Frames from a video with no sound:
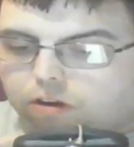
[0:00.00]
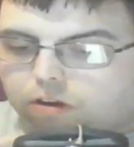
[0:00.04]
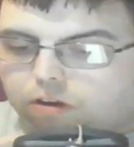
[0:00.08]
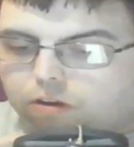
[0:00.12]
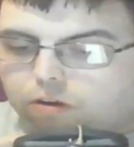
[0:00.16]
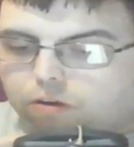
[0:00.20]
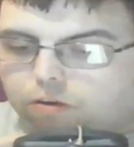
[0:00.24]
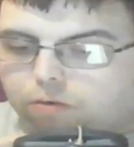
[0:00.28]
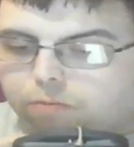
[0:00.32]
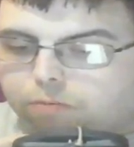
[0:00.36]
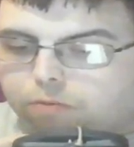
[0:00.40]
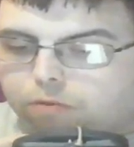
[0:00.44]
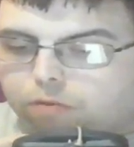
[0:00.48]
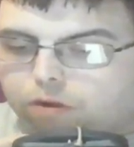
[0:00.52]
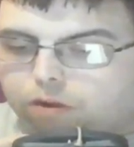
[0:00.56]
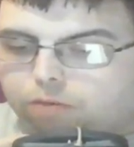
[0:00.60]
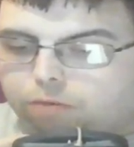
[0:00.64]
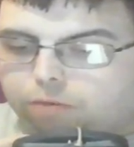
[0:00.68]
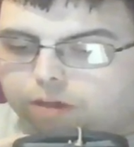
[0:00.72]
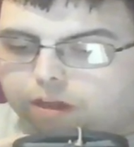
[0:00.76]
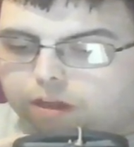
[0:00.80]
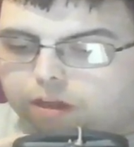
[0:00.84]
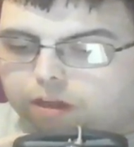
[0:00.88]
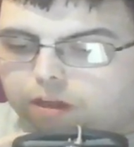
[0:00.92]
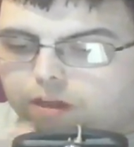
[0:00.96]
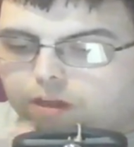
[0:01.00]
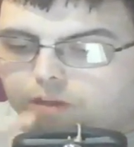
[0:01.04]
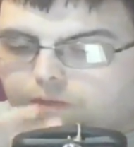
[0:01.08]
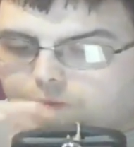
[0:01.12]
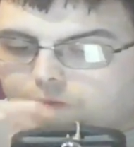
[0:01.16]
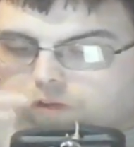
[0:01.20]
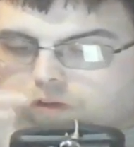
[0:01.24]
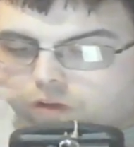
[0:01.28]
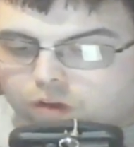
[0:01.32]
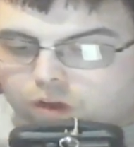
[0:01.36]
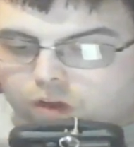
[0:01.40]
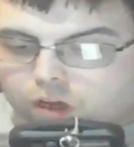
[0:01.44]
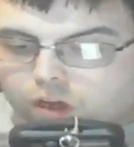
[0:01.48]
Or prospective
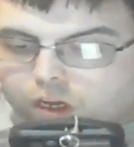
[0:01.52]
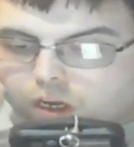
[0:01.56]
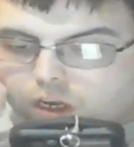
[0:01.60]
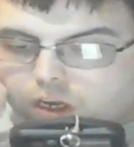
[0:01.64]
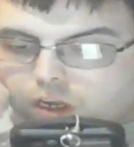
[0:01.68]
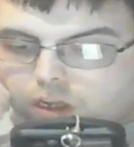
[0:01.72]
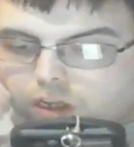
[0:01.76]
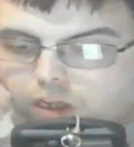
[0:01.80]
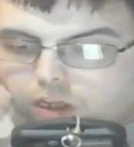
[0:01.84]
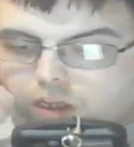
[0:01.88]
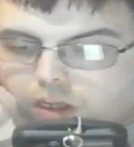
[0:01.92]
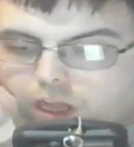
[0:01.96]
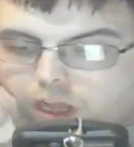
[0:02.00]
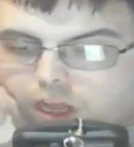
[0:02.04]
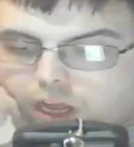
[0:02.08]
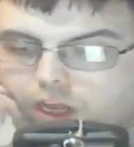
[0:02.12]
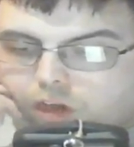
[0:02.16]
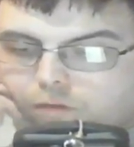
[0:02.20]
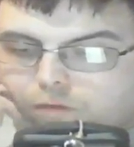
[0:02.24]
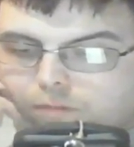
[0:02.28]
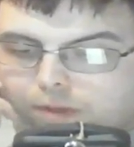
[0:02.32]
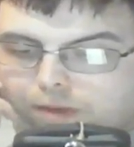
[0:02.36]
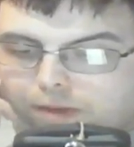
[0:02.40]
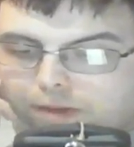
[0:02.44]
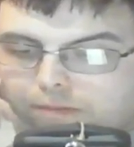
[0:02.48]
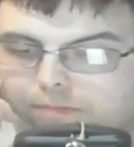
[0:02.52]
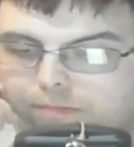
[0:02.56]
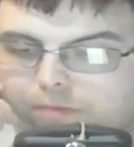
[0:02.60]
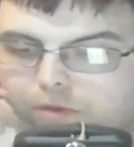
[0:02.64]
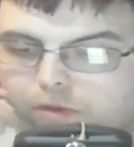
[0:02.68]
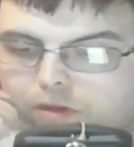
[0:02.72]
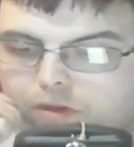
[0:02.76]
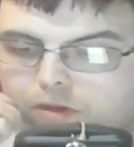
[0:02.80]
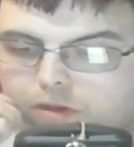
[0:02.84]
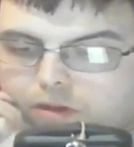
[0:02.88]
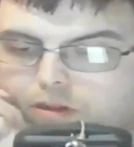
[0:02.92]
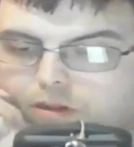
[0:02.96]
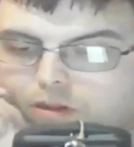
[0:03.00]
stage
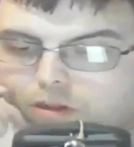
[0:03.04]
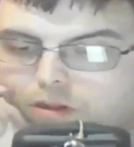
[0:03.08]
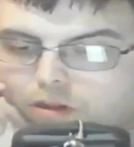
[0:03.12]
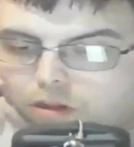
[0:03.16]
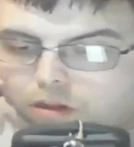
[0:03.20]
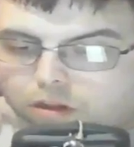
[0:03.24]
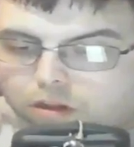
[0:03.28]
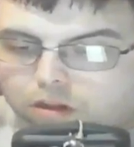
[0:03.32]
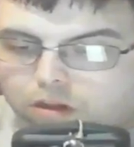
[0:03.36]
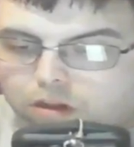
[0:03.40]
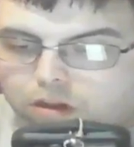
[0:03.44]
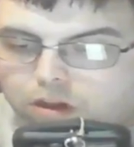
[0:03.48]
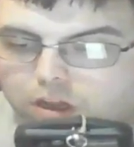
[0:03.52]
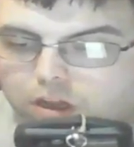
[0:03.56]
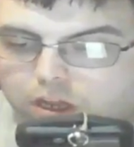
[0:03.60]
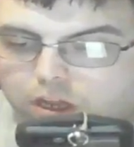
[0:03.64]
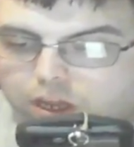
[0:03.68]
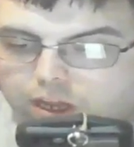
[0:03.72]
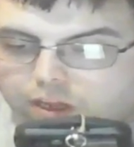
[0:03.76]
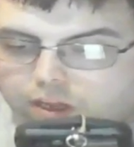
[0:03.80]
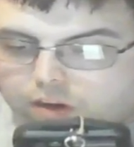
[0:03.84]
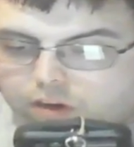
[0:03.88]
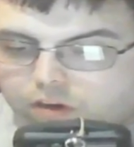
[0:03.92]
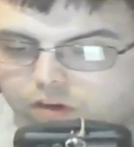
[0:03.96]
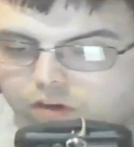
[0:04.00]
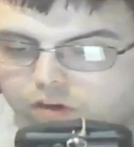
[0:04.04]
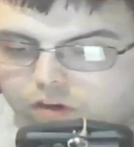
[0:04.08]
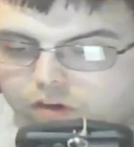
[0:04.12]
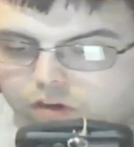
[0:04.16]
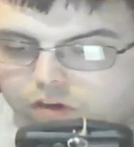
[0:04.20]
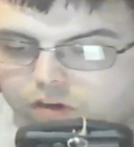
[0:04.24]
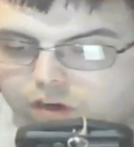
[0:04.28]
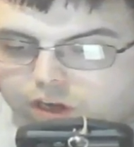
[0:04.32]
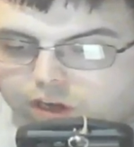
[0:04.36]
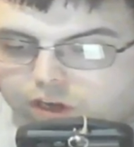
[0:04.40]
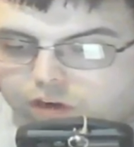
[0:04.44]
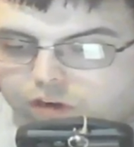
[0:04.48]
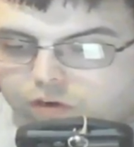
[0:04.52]
members and
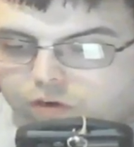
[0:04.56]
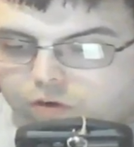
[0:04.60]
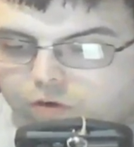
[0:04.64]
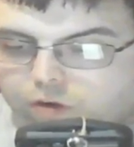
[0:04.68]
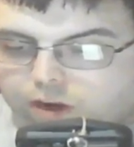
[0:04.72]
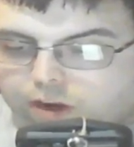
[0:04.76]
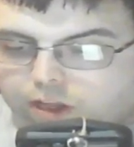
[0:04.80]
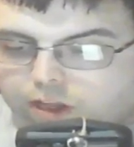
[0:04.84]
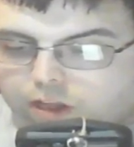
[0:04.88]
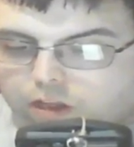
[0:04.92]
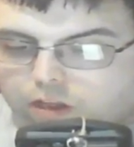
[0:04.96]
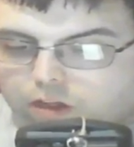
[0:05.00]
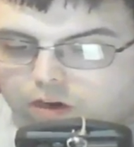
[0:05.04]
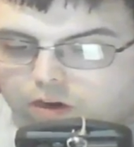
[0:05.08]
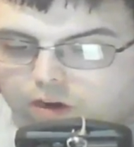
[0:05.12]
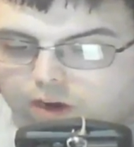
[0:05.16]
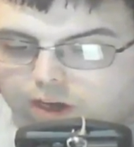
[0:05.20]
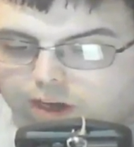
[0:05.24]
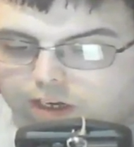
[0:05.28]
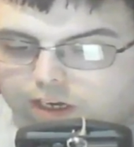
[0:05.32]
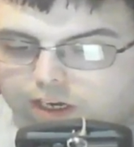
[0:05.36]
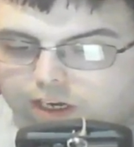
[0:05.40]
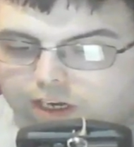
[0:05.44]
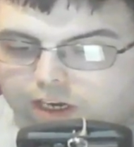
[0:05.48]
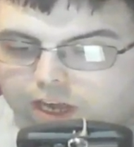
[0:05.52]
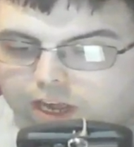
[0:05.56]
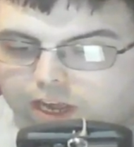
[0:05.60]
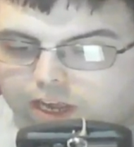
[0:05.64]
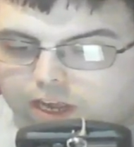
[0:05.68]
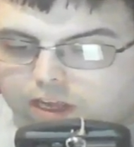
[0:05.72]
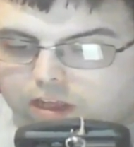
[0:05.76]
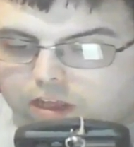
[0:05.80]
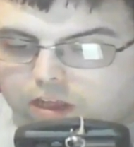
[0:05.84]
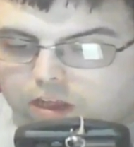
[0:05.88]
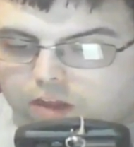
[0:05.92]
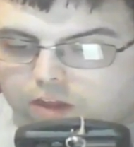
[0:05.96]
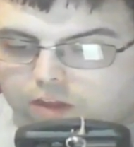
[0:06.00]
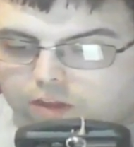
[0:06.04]
she joined slightly
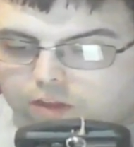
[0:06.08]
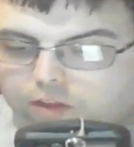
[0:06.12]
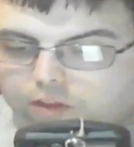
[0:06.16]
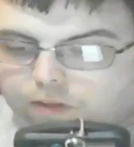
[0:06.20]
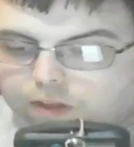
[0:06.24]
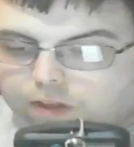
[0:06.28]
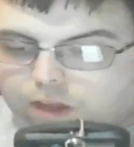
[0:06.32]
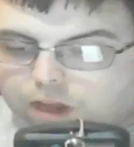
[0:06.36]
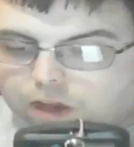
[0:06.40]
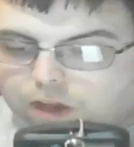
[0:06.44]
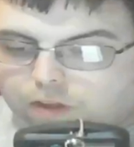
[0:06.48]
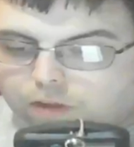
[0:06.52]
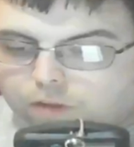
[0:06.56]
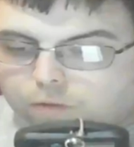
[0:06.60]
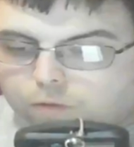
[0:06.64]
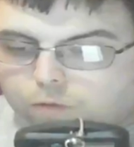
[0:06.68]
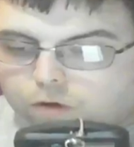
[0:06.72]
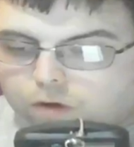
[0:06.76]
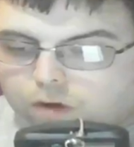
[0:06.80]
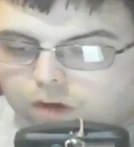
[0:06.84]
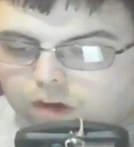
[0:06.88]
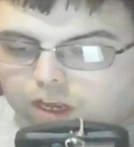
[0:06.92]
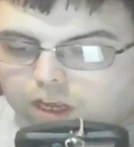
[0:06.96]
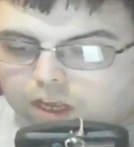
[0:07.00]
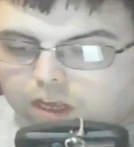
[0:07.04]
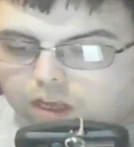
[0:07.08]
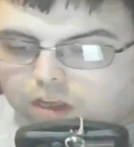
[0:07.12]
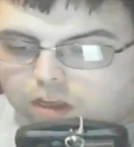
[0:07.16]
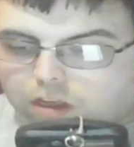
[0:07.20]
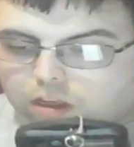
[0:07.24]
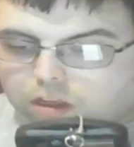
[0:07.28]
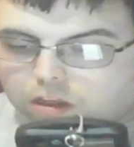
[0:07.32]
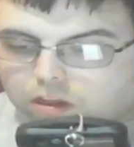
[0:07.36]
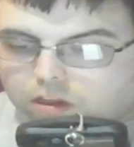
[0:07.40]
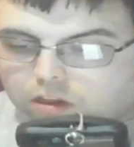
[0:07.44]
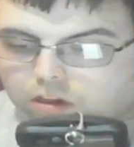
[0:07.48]
later than the other rookies,